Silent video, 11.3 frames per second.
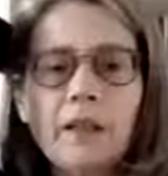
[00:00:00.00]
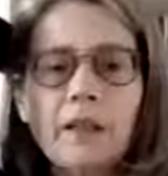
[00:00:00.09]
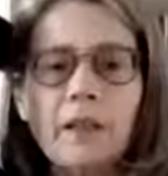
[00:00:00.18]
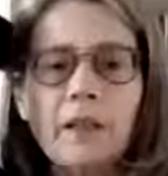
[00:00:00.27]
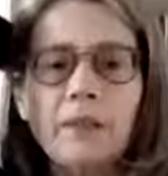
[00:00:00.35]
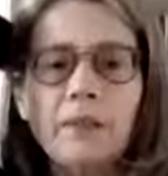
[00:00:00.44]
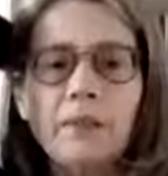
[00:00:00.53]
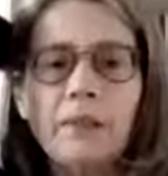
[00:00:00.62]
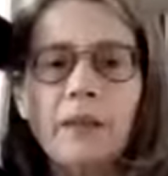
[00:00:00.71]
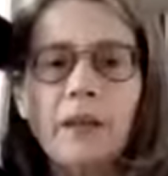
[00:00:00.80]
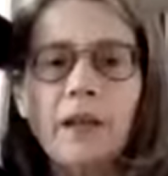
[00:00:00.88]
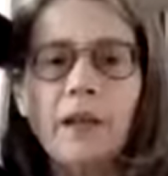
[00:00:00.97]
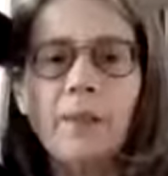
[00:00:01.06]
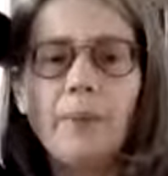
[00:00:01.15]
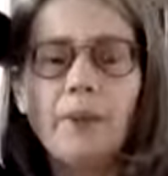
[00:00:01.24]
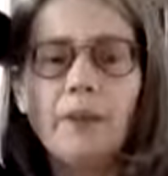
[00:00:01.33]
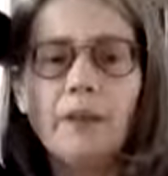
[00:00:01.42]
And we tap
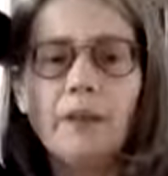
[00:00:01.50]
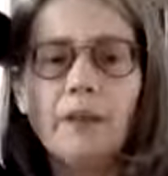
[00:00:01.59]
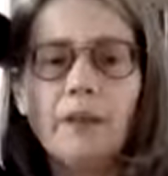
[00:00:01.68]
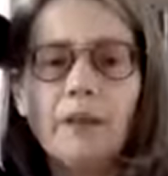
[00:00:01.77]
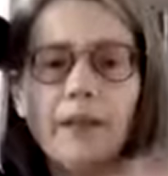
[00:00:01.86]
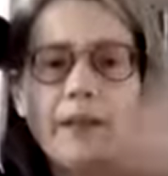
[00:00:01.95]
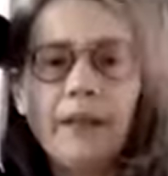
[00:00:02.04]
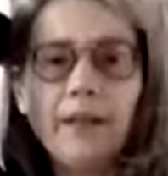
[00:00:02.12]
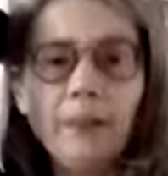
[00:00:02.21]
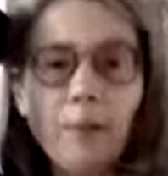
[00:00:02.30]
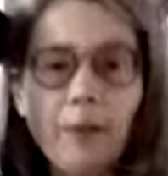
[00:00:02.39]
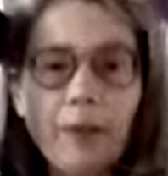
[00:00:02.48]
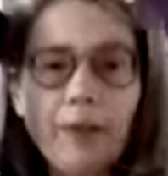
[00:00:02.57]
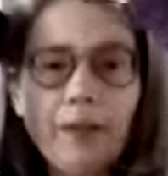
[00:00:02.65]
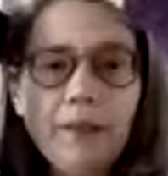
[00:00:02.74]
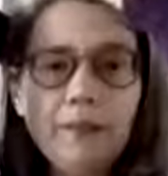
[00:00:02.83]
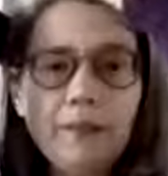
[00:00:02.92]
on our head
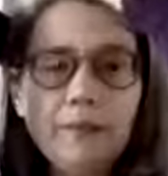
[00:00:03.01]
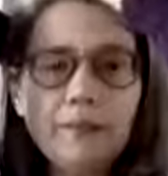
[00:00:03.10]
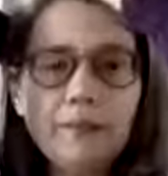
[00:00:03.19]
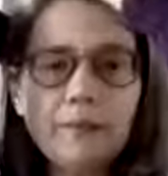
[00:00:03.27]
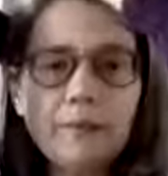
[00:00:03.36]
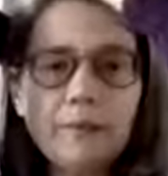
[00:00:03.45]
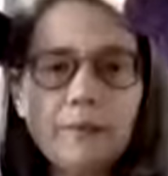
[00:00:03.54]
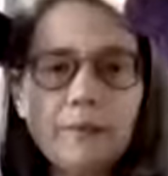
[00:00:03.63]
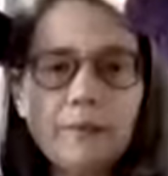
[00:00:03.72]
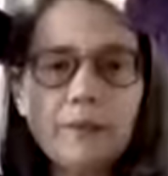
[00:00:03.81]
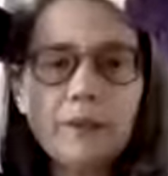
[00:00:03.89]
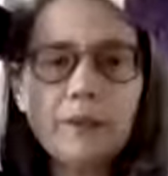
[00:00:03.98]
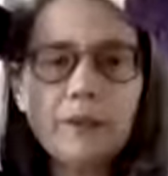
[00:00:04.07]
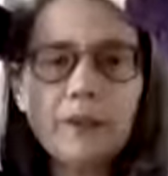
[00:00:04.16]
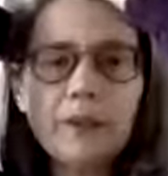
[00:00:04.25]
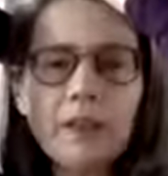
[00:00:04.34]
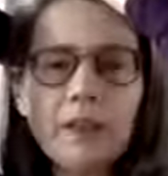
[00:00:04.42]
brain, which is
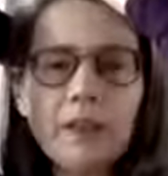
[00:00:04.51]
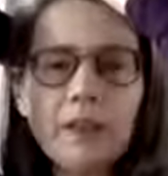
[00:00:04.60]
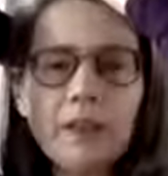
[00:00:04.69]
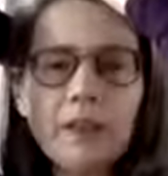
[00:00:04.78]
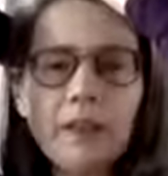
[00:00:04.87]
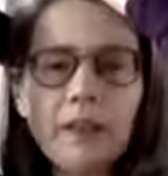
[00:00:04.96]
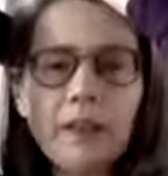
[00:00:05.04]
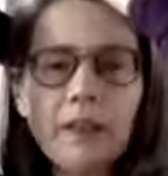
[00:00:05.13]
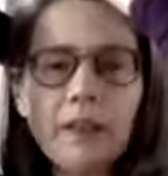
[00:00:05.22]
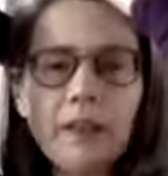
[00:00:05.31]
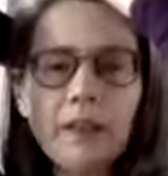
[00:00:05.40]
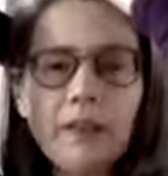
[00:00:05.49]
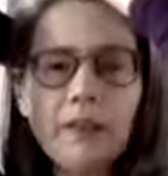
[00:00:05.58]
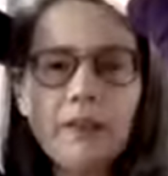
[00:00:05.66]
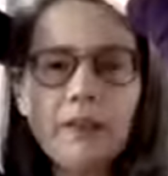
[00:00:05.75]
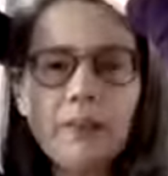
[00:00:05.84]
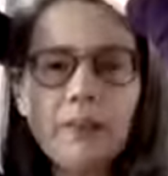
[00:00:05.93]
signaling, hey,
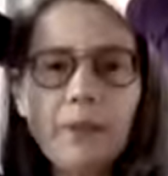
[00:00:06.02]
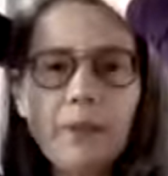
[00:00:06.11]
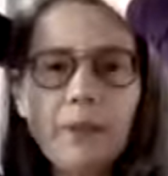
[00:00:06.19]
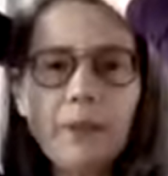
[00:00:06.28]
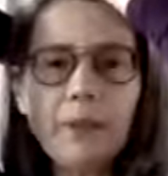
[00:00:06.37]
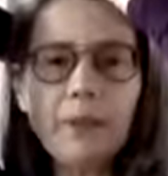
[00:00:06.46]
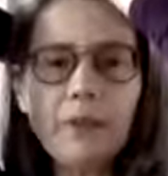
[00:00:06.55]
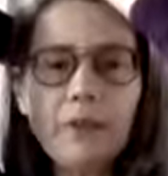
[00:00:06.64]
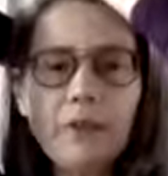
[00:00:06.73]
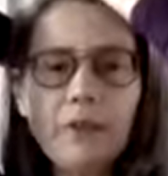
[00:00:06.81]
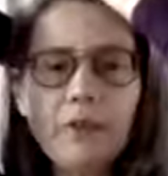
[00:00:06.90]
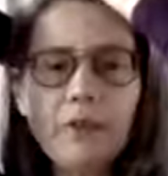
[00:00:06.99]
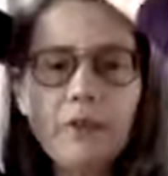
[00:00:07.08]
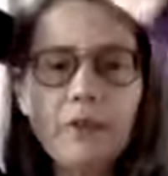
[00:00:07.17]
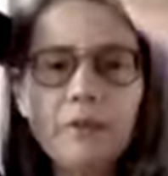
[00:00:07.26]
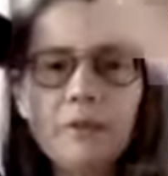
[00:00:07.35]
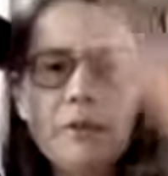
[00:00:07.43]
there's something to pay attention to.
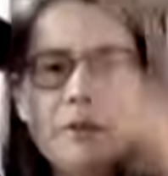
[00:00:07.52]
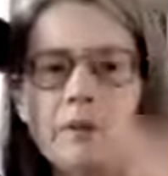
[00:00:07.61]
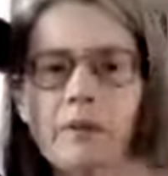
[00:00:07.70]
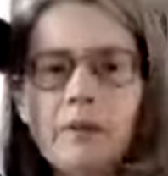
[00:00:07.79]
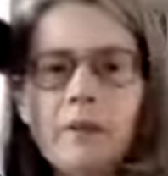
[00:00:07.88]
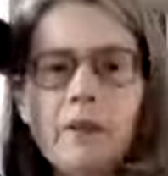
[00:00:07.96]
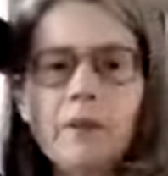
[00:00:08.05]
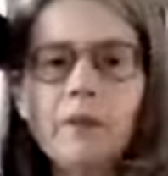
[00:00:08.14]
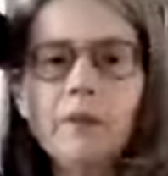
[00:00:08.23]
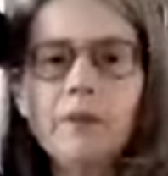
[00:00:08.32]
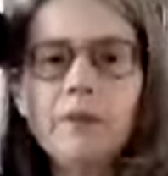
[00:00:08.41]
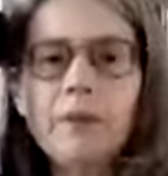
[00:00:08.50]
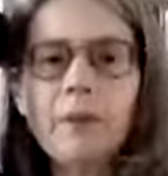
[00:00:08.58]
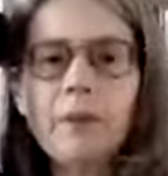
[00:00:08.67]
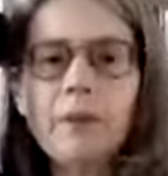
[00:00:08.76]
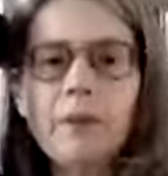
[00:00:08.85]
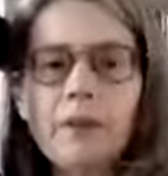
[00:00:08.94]
We're
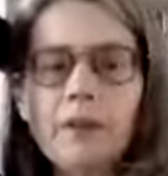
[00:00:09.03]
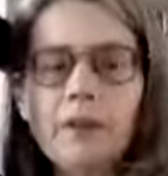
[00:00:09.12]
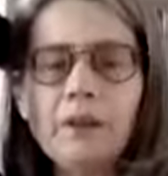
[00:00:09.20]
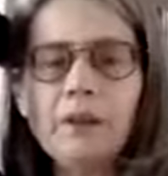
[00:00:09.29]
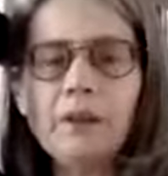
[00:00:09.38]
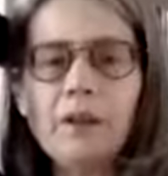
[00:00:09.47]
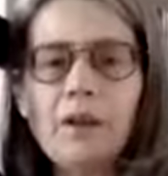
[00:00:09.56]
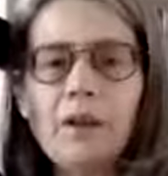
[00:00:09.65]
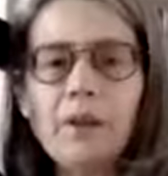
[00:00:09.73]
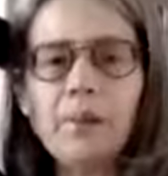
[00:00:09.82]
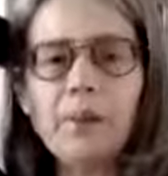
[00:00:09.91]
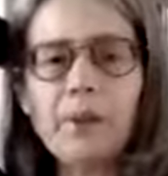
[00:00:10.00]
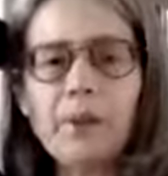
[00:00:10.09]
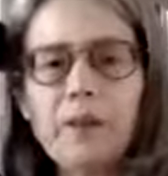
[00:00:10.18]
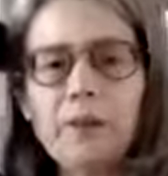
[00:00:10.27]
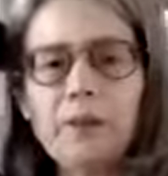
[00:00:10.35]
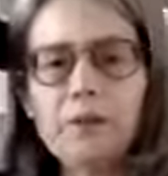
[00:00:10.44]
tapping on our heart
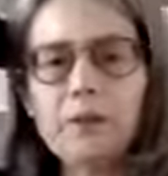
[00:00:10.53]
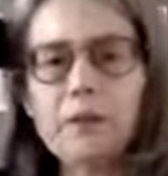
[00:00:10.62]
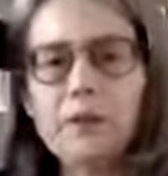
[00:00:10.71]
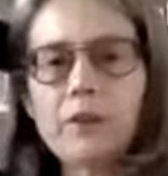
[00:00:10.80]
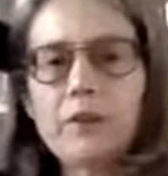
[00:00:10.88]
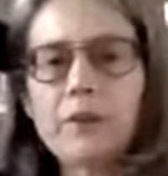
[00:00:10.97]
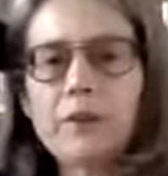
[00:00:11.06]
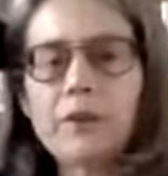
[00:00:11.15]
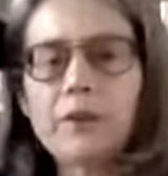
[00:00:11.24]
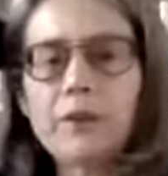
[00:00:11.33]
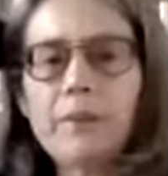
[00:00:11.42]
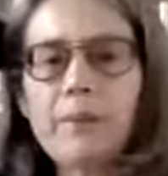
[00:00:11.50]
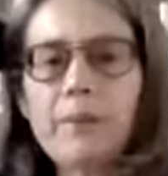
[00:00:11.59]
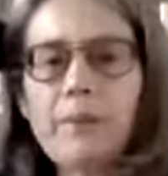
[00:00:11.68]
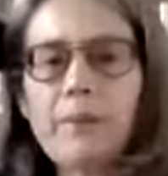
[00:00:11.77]
brain or our sternum,